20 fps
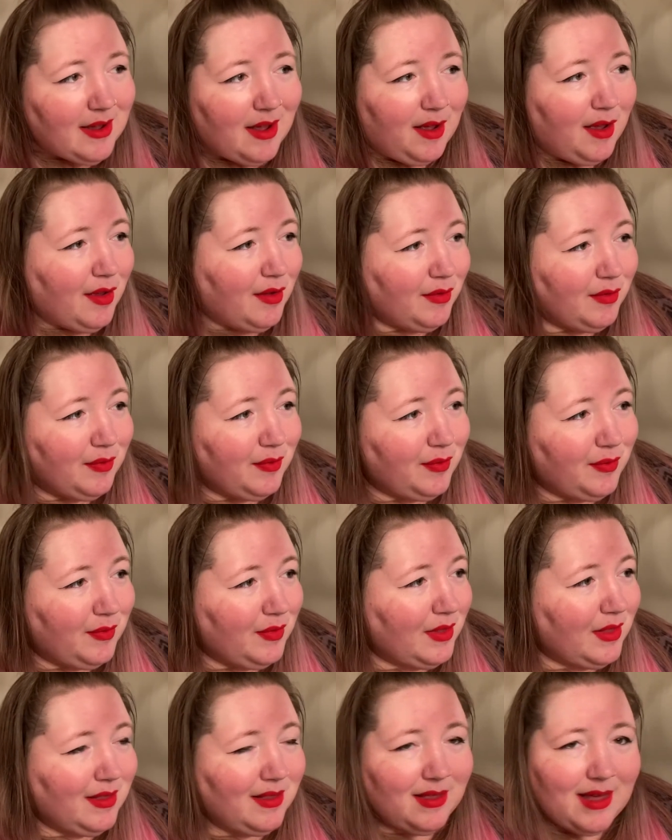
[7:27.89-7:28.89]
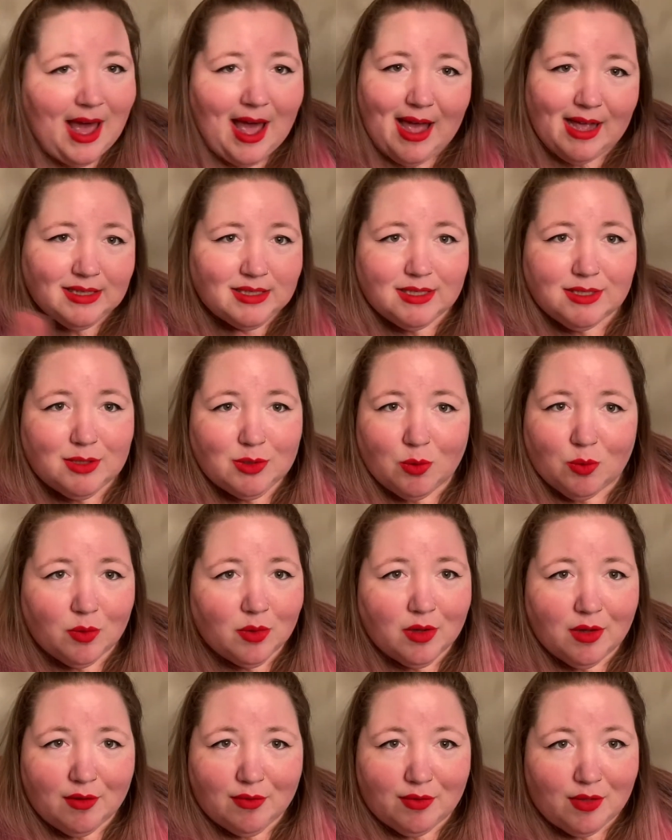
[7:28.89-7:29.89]
of that
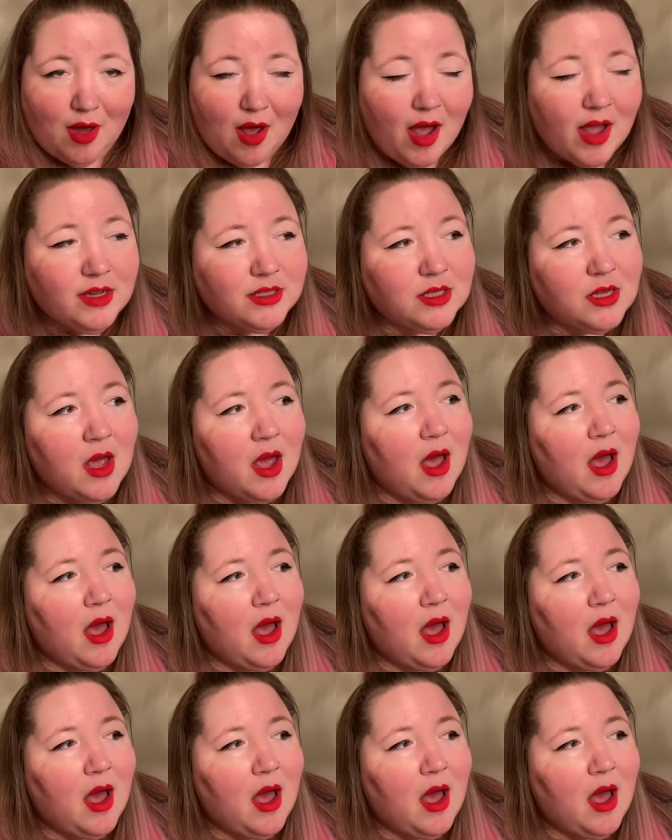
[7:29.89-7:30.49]
school of thought,